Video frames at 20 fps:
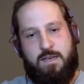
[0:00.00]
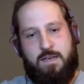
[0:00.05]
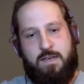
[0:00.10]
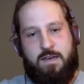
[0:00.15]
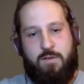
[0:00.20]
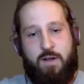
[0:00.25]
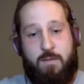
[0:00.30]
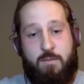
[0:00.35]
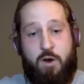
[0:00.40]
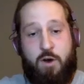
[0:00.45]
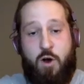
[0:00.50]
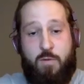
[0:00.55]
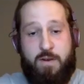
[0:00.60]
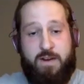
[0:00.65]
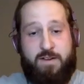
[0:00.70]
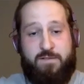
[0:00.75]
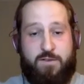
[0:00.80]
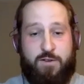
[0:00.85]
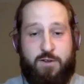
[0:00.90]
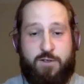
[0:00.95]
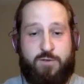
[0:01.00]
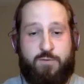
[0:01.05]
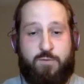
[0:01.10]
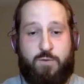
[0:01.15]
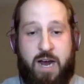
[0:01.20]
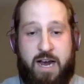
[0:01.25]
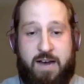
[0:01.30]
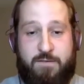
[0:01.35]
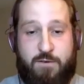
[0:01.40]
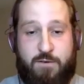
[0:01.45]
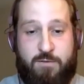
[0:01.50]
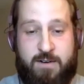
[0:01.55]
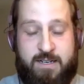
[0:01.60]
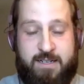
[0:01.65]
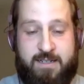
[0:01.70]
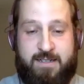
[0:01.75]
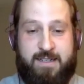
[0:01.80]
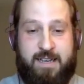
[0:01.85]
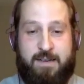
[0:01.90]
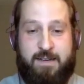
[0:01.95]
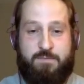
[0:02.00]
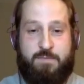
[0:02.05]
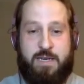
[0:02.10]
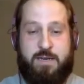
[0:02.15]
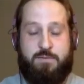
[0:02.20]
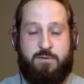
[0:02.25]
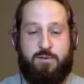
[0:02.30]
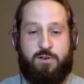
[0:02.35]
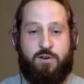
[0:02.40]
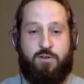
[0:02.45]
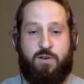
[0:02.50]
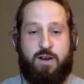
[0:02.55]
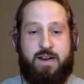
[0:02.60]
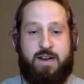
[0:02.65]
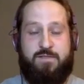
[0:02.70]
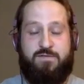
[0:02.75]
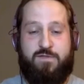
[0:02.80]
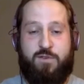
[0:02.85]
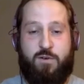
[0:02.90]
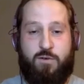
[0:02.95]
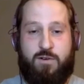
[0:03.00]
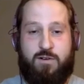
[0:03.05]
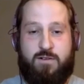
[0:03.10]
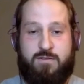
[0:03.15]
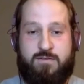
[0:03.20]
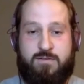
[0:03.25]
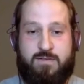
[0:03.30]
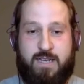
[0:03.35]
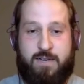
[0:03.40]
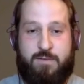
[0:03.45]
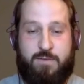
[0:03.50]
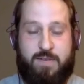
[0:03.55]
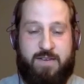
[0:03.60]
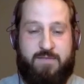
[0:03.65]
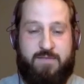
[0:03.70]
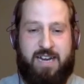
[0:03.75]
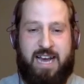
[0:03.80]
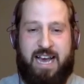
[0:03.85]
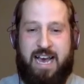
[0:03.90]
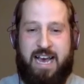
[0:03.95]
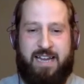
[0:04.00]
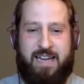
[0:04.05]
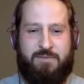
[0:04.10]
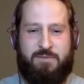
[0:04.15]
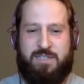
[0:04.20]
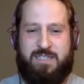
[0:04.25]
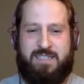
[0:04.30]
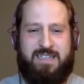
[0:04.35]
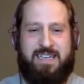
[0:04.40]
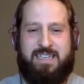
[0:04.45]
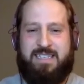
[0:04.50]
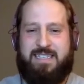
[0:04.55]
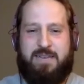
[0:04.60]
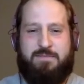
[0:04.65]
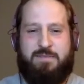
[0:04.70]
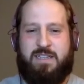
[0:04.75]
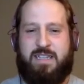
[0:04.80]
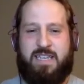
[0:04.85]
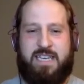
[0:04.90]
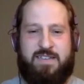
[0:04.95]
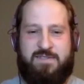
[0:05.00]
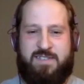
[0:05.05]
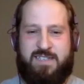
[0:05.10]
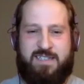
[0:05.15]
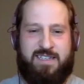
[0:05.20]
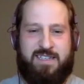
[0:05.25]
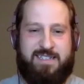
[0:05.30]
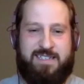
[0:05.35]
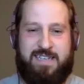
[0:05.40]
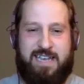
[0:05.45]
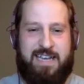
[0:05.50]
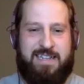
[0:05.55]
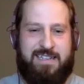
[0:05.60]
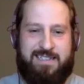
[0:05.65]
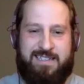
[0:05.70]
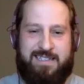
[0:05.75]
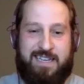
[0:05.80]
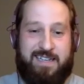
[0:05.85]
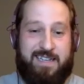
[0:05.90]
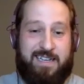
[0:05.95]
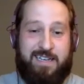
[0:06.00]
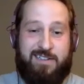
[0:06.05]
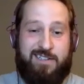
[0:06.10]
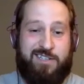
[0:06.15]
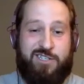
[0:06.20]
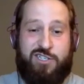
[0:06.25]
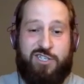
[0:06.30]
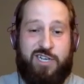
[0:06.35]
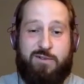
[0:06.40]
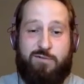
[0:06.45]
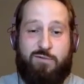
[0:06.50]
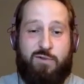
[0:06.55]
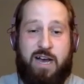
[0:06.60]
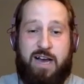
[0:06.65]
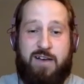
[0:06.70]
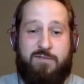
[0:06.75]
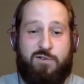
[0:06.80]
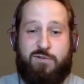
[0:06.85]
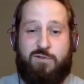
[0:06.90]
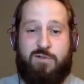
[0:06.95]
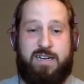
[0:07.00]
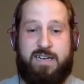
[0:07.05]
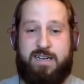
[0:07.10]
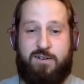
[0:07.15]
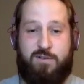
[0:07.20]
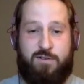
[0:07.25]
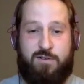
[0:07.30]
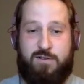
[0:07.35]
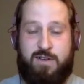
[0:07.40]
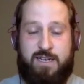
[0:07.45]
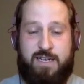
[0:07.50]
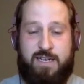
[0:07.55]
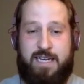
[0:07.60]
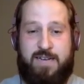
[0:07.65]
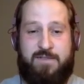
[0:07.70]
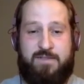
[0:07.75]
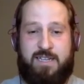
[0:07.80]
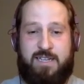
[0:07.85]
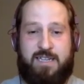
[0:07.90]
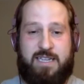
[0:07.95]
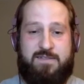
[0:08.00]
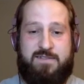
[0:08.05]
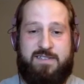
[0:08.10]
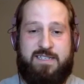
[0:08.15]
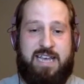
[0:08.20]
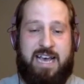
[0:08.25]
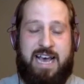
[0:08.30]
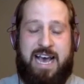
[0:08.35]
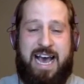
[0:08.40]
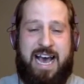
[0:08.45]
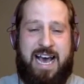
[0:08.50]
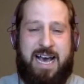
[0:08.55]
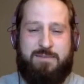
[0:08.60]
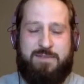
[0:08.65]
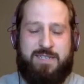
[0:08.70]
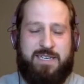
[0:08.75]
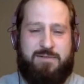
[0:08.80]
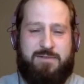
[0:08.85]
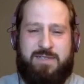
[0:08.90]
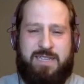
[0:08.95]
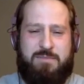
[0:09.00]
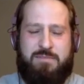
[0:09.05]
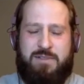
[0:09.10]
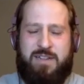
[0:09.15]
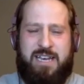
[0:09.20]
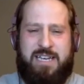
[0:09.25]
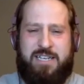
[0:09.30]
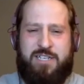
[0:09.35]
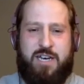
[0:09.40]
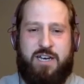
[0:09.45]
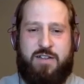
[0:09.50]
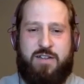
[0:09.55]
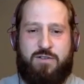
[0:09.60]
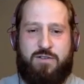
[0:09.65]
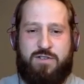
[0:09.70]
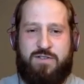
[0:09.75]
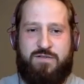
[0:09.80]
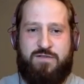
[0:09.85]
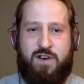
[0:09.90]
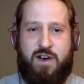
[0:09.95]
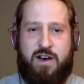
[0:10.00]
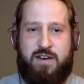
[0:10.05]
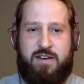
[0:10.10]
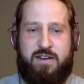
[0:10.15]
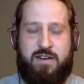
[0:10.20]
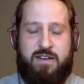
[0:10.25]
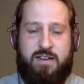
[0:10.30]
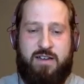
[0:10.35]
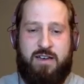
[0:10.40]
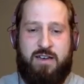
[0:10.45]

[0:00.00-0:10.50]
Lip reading: Well, I'm hoping for those rivalries that people crave for. Like, we even had, when's the last time the Leafs and the Sens had like a legit rivalry, or even the Leafs and the Habs? Like, when they play each other, it's fun.